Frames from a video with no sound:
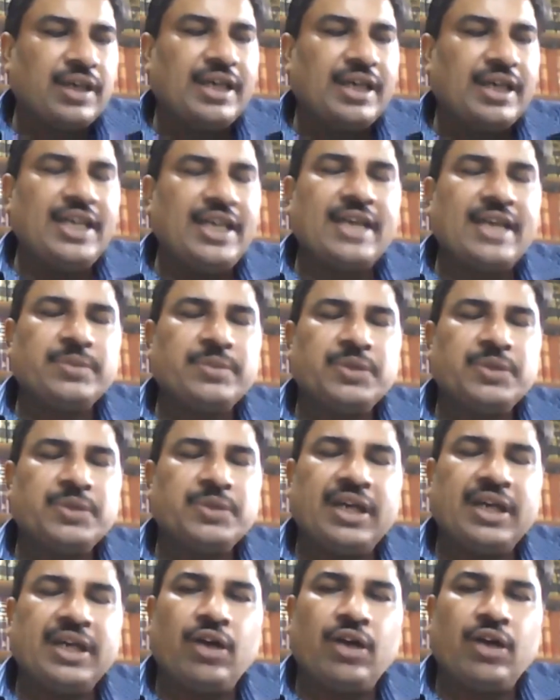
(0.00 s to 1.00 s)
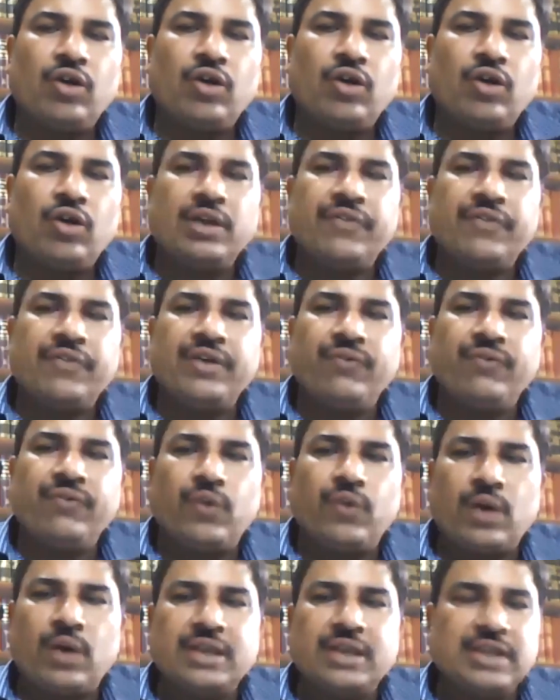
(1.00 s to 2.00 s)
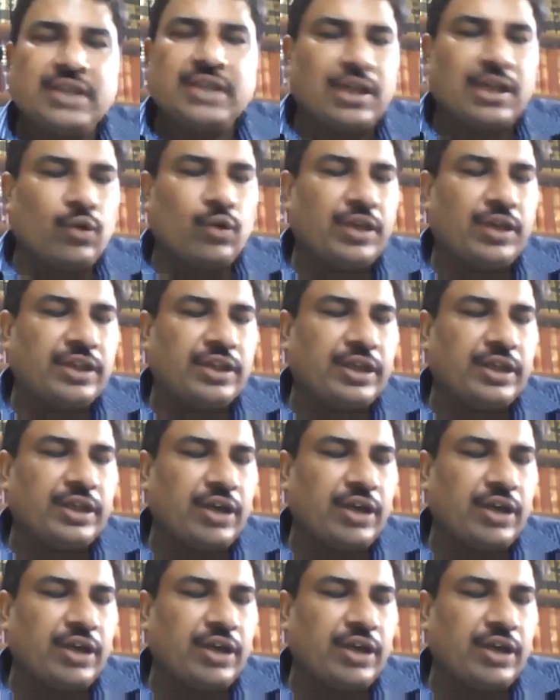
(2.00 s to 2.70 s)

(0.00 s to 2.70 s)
he has been speaking on different forums, including the